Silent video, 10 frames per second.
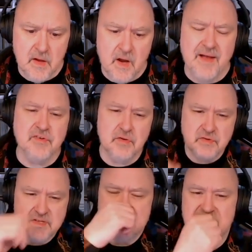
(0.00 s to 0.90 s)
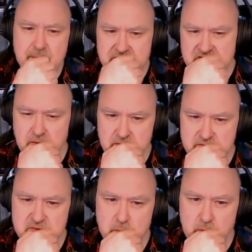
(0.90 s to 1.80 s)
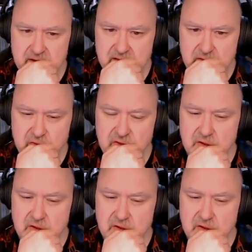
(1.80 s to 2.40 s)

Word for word: I haven't looked at sandwich clues with